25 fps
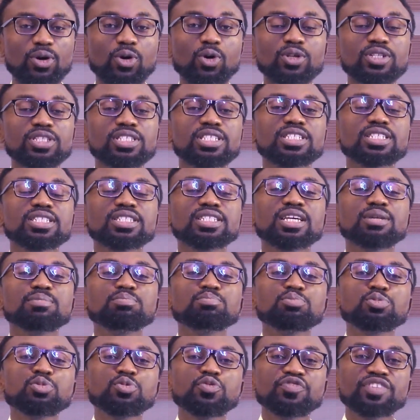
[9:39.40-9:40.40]
until they
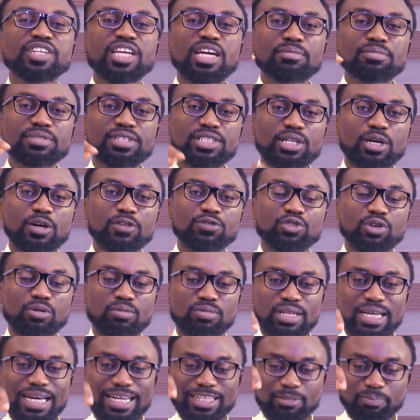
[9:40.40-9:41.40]
move themselves
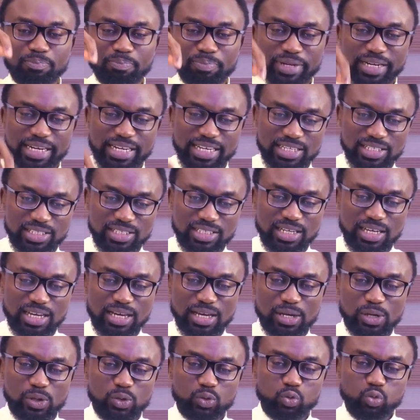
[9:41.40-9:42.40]
from that place
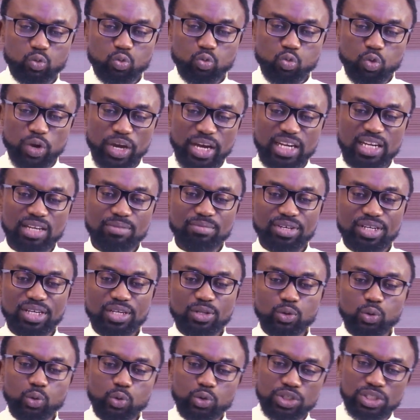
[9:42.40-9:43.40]
to where they
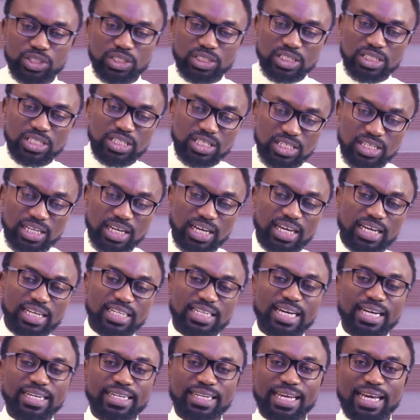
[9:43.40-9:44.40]
begin to see
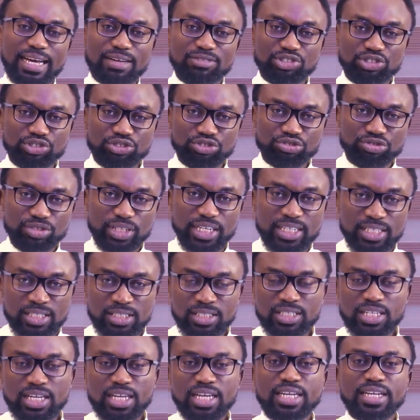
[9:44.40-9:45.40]
that they have
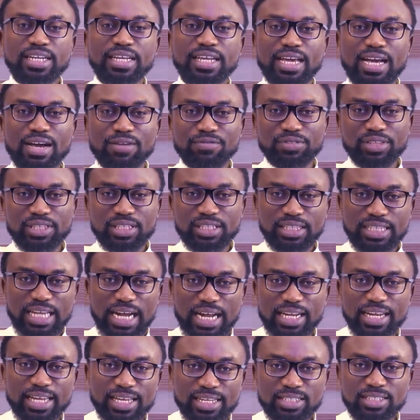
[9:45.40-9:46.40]
strength, they have
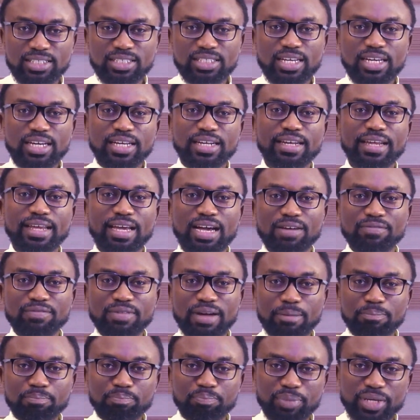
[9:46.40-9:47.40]
talent, they
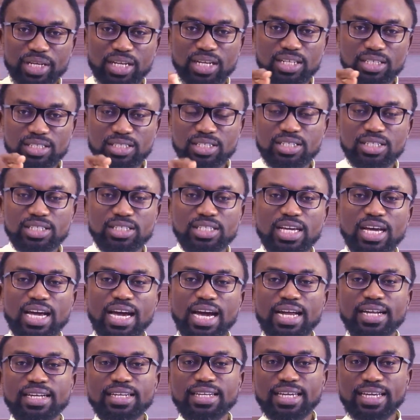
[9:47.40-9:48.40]
have abilities,
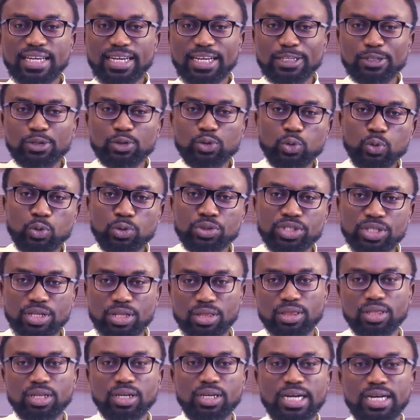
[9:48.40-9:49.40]
and they can
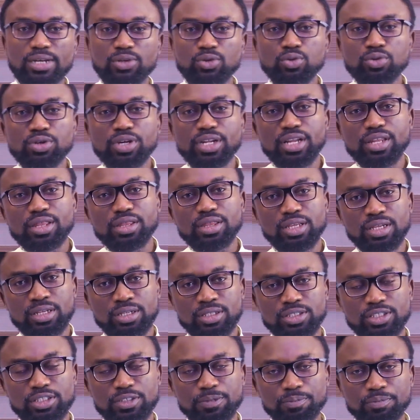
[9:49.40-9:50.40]
do great
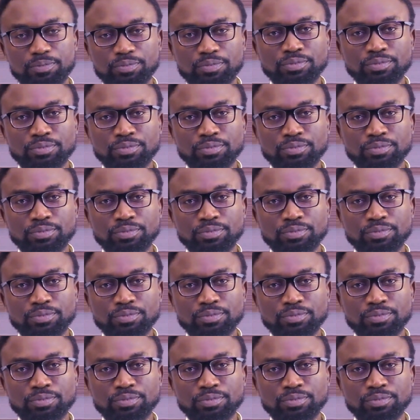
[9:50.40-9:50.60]
things.